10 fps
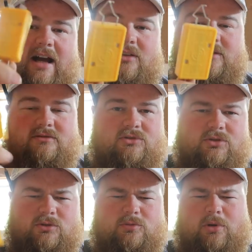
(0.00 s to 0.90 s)
outlet
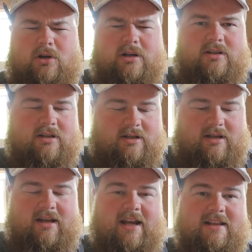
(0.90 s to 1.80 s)
tool part
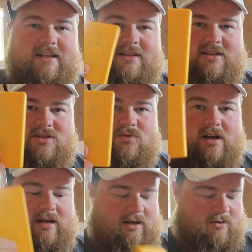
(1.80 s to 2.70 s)
and then this
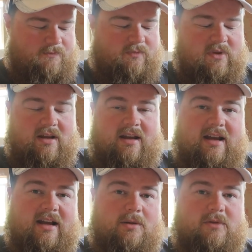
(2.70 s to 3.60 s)
rectangle
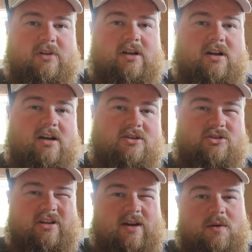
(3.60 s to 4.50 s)
and come over here and I'll
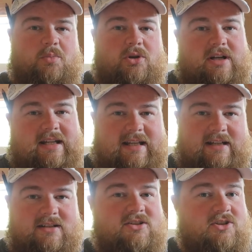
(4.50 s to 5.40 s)
show you how we put it
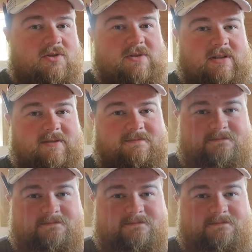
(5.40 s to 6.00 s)
in to use it